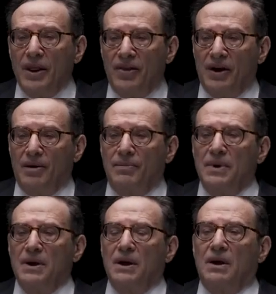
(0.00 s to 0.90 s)
With
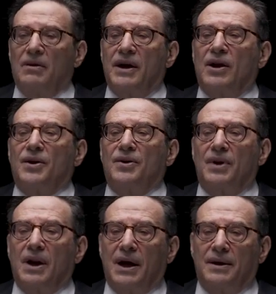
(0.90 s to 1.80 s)
him, they are
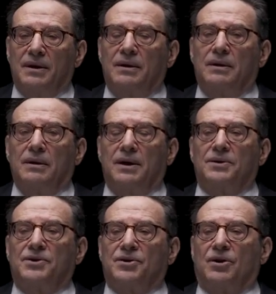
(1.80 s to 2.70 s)
united
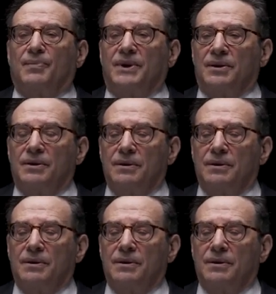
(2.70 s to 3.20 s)
and determined.